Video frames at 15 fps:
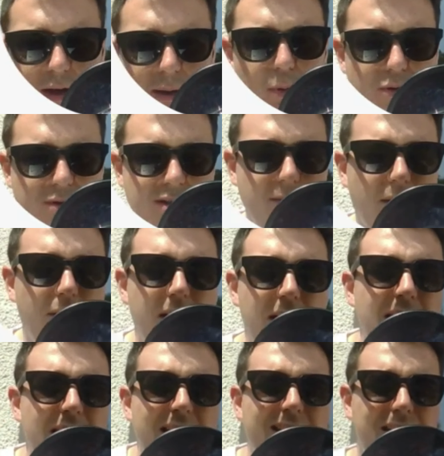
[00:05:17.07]
create a post as well.
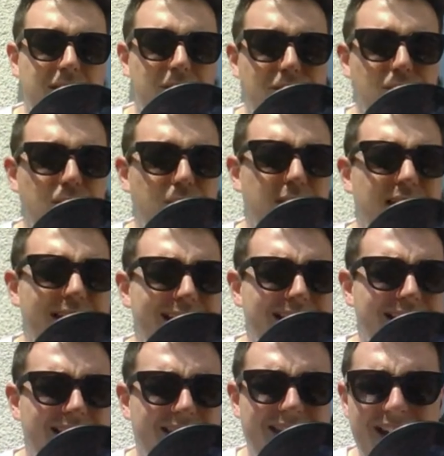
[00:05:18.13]
Next one. So
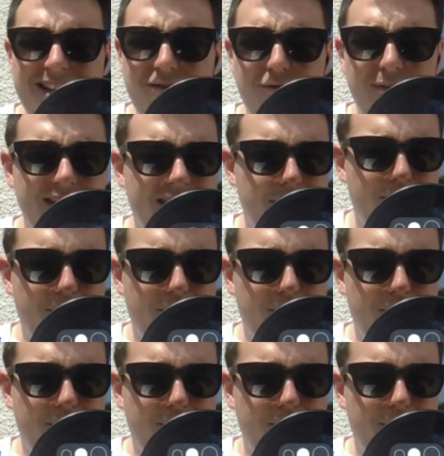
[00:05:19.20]
that's really the